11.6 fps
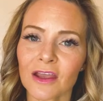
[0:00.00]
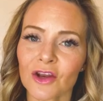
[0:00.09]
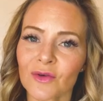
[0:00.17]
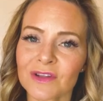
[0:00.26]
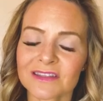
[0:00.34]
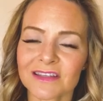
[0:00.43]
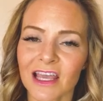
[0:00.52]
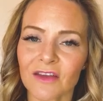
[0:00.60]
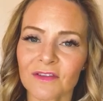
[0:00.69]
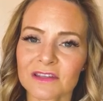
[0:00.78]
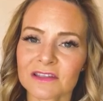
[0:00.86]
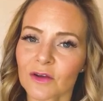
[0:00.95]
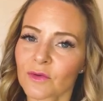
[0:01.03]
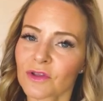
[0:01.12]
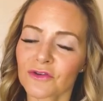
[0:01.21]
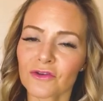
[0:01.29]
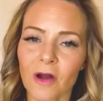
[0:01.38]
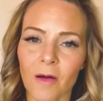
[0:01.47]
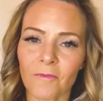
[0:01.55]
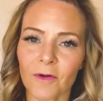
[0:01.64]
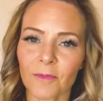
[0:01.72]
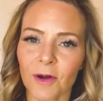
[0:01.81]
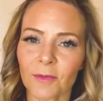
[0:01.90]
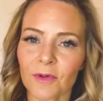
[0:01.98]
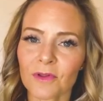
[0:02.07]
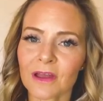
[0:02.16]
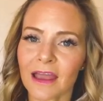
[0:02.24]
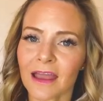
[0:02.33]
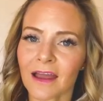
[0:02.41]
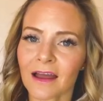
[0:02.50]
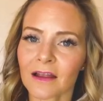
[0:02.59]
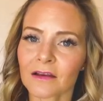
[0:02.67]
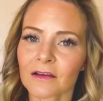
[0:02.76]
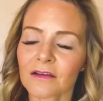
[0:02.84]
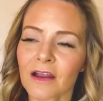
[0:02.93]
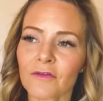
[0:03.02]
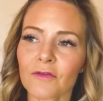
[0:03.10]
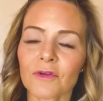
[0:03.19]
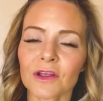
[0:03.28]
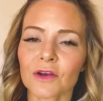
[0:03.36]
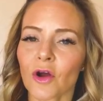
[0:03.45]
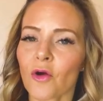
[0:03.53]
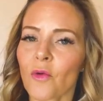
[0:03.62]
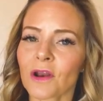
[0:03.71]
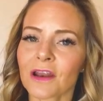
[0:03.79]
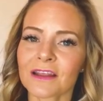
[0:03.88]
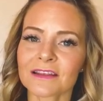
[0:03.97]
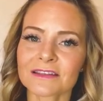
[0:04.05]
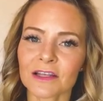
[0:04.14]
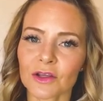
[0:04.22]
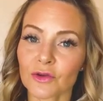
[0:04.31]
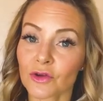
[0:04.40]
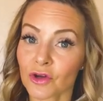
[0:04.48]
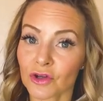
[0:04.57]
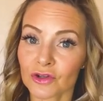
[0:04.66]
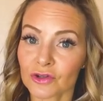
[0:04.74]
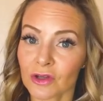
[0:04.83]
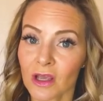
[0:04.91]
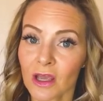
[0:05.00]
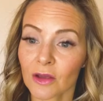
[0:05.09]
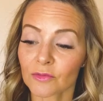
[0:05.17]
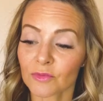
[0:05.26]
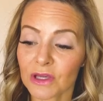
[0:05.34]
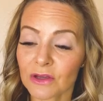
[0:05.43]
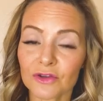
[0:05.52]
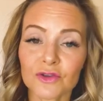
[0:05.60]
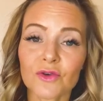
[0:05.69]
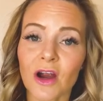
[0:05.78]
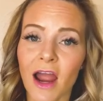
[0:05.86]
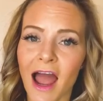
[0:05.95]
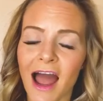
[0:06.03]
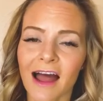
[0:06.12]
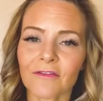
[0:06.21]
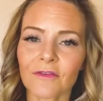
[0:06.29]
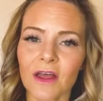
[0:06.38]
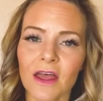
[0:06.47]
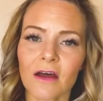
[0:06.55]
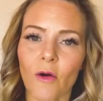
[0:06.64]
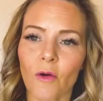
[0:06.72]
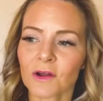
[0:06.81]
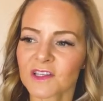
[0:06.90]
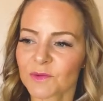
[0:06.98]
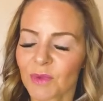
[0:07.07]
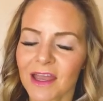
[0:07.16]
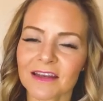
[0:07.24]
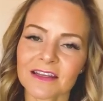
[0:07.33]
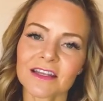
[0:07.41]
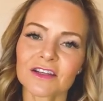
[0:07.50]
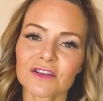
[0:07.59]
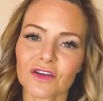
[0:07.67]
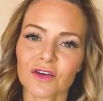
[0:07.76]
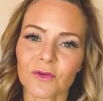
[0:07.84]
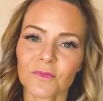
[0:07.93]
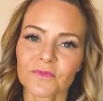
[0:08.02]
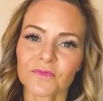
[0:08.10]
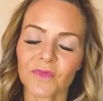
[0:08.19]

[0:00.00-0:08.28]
you know, it's safe and stick within your comfort bubble and never really know what it is that you could be, do, or have or expand into?